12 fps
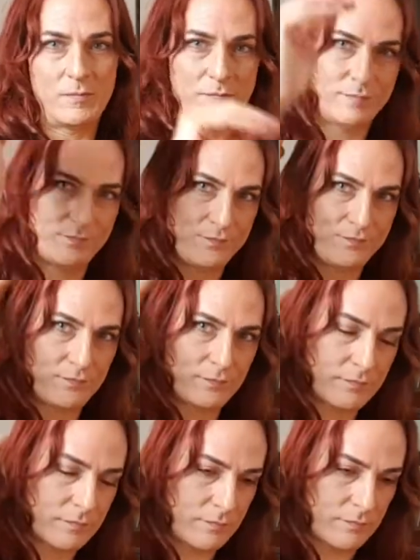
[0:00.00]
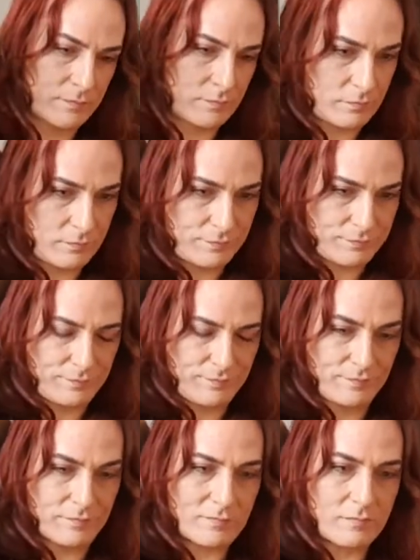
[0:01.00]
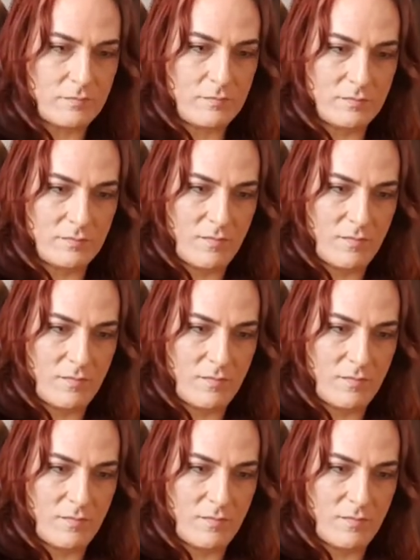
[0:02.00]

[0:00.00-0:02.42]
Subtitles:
Nobody speaks.